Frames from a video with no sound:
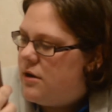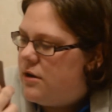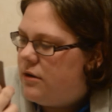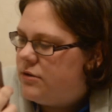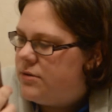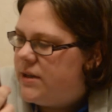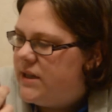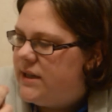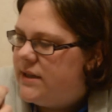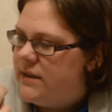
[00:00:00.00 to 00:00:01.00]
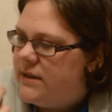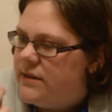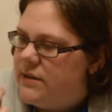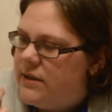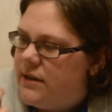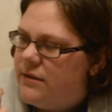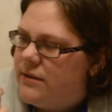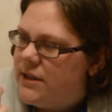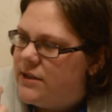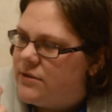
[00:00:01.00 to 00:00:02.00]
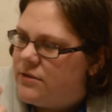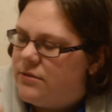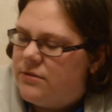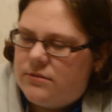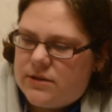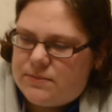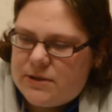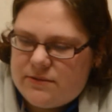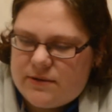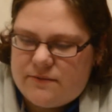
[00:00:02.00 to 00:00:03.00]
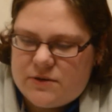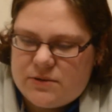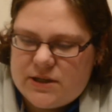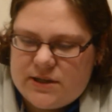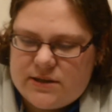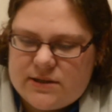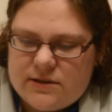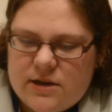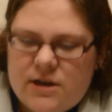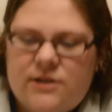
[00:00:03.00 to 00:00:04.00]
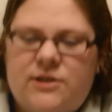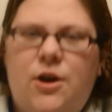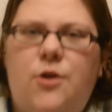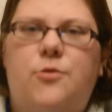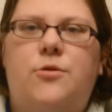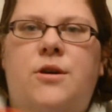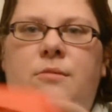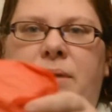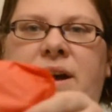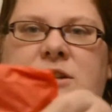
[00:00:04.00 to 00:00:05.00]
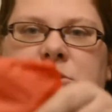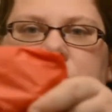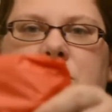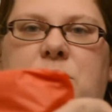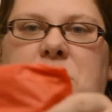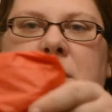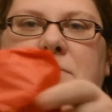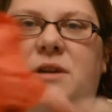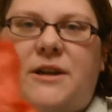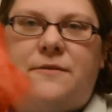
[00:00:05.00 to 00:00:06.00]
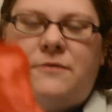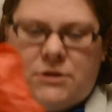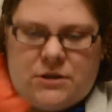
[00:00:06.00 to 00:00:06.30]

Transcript: Oh, 20 years. Oh, that's cool. It's been around for 20 years. So, back to the wrap gift